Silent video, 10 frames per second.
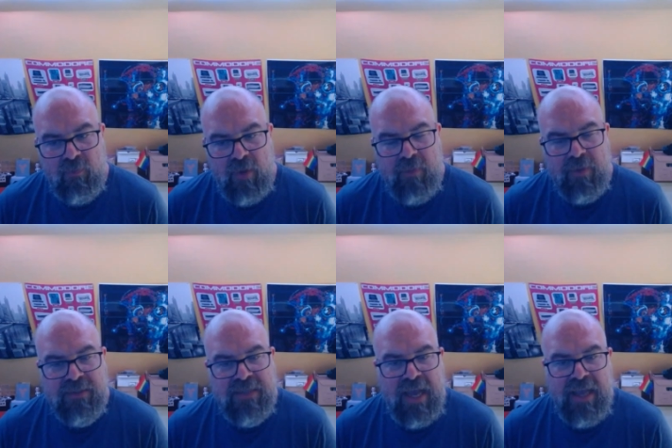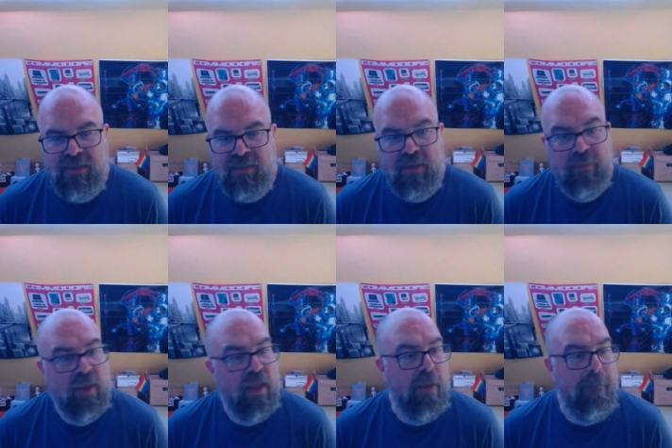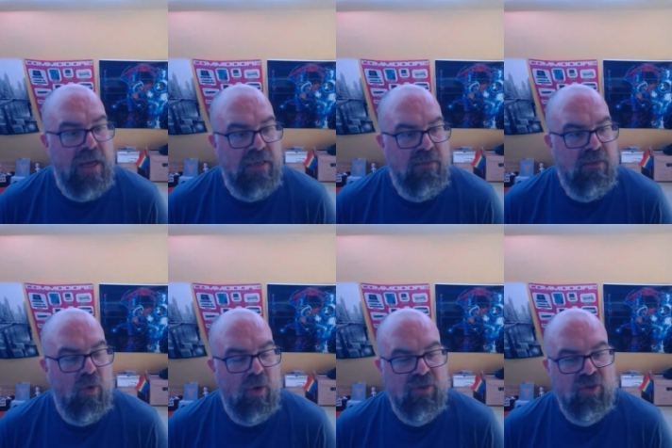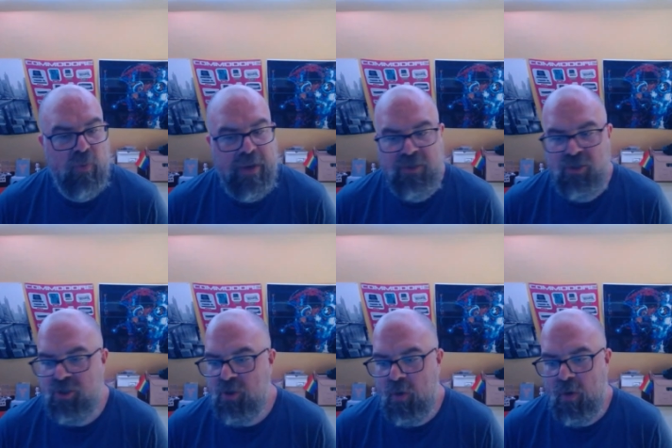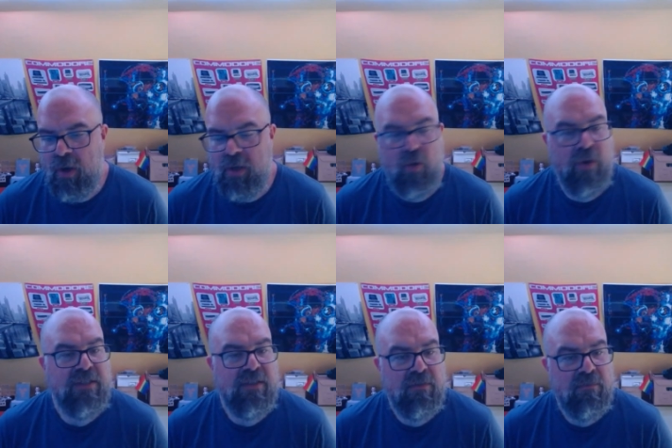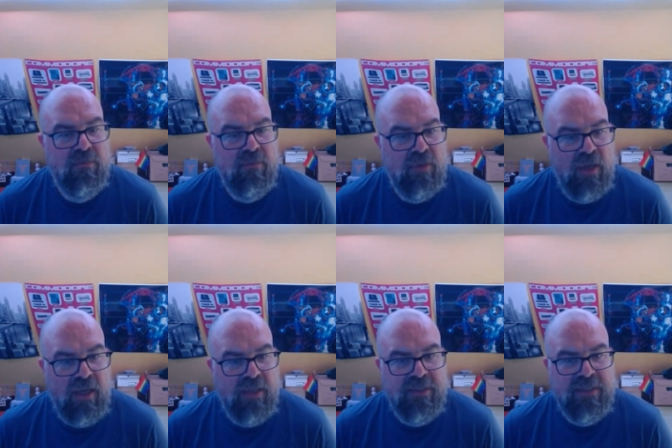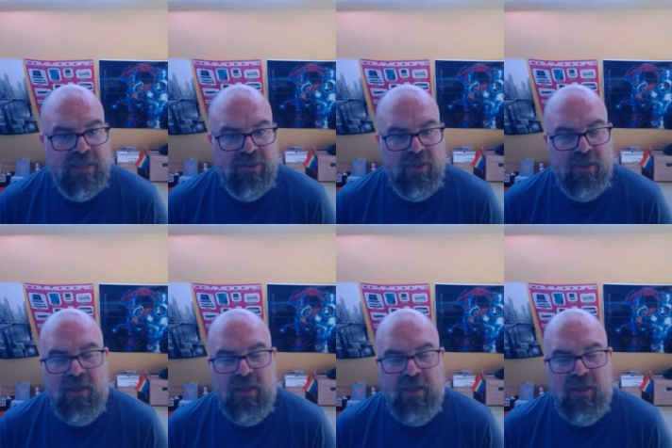right? We could tie it to something like a button or a switch or a noise detector.